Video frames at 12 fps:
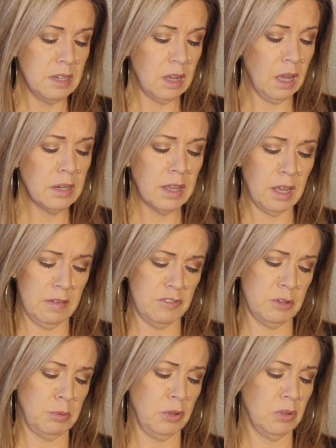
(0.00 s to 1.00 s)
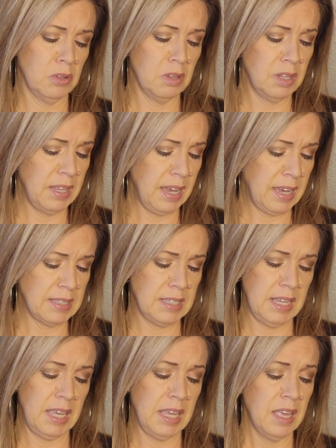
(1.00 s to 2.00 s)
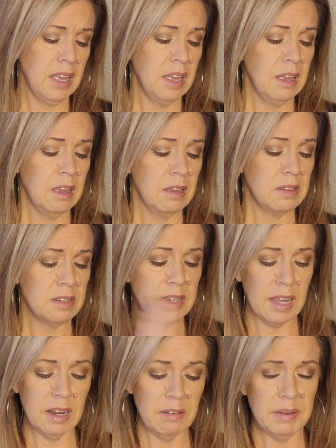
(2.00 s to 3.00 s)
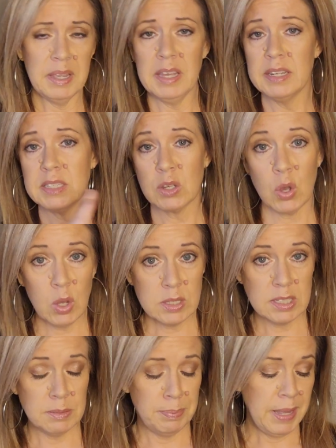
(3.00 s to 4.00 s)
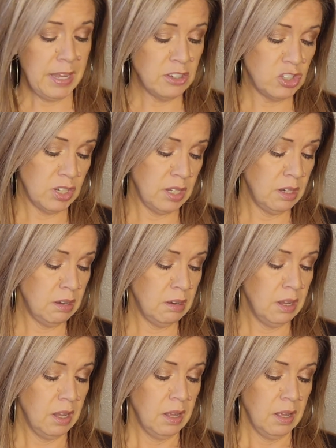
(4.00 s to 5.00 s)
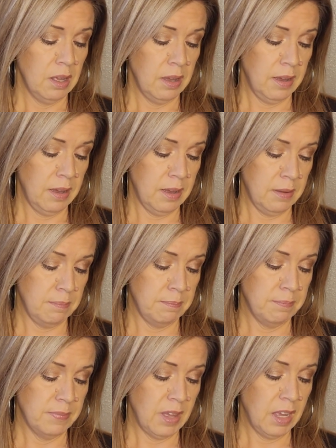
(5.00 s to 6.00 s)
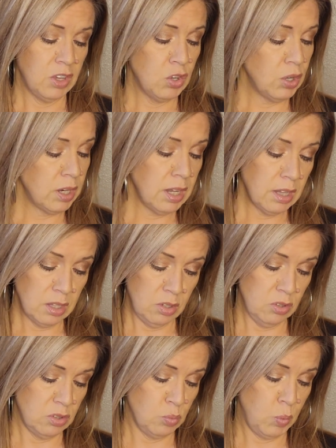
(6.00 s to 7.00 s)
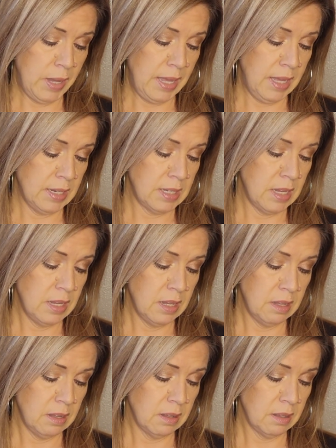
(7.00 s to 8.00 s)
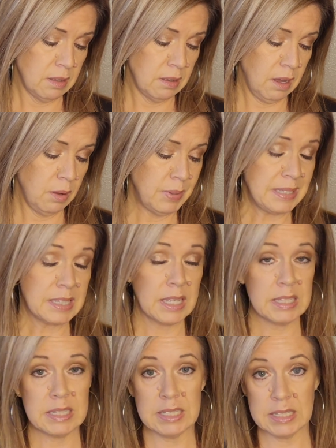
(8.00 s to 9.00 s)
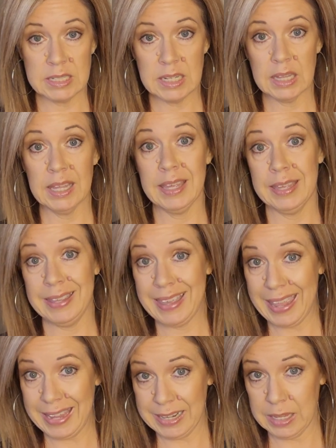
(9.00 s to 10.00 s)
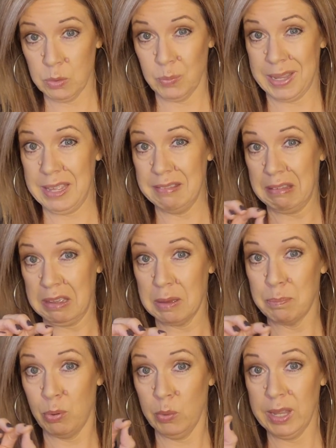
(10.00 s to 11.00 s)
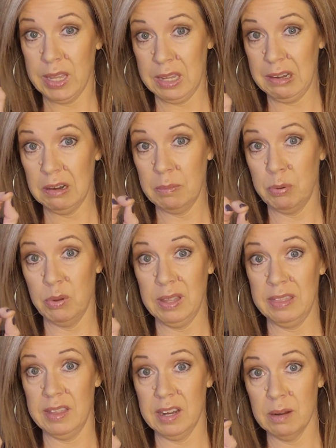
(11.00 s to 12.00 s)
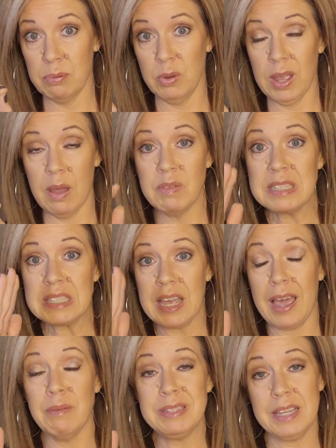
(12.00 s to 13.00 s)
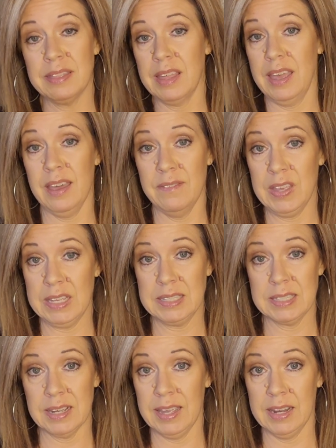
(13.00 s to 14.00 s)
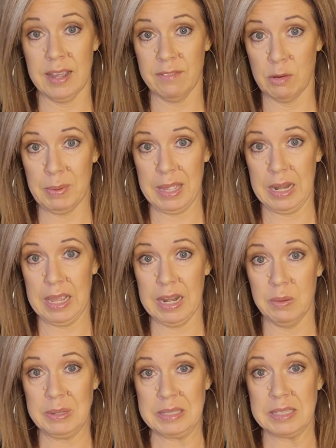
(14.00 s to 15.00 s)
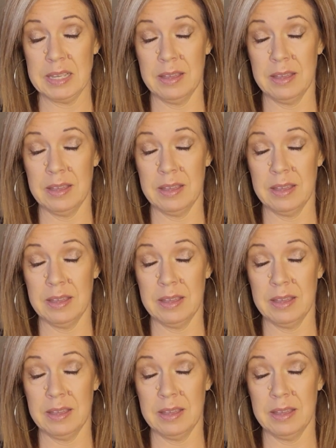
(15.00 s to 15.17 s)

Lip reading: Uncomfortable, gassy, diarrhea to constipation. I couldn't lose weight. I was consistently gaining weight, like a point here, a point there. I was at the heaviest I had ever been, and it was